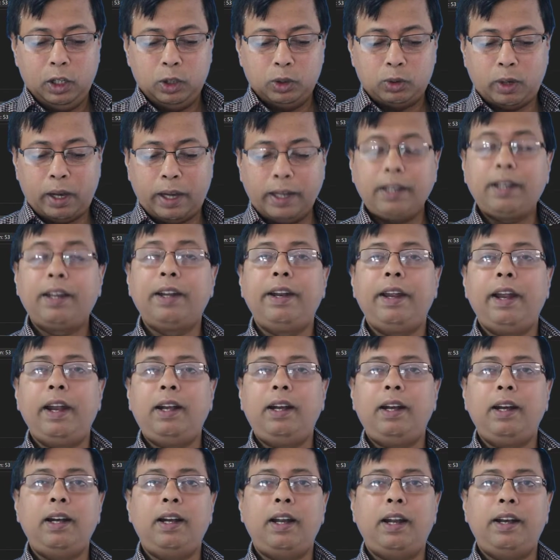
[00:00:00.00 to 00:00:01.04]
So I
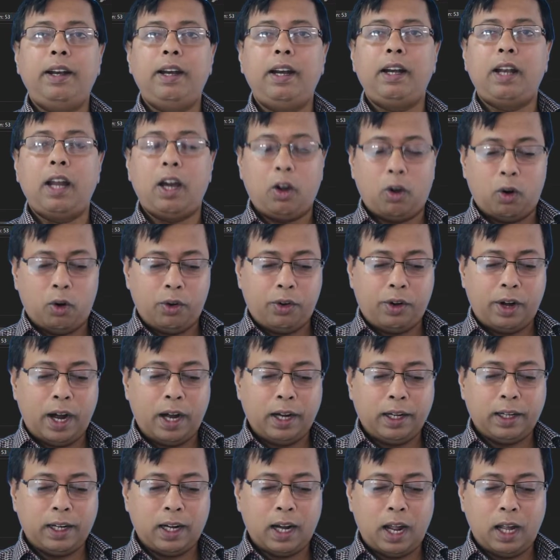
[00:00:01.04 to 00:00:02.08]
created a data
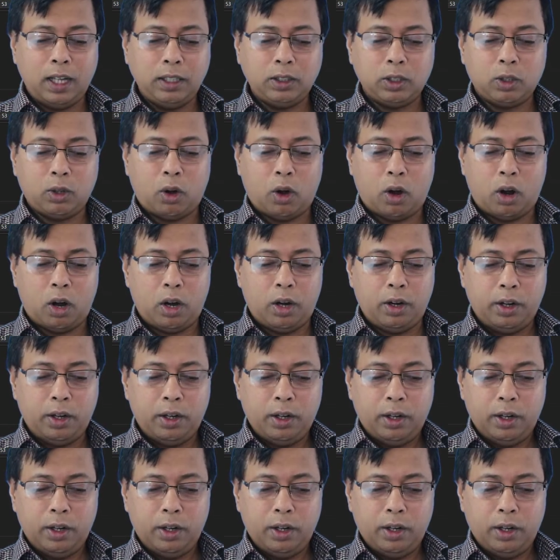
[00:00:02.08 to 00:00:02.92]
contract class called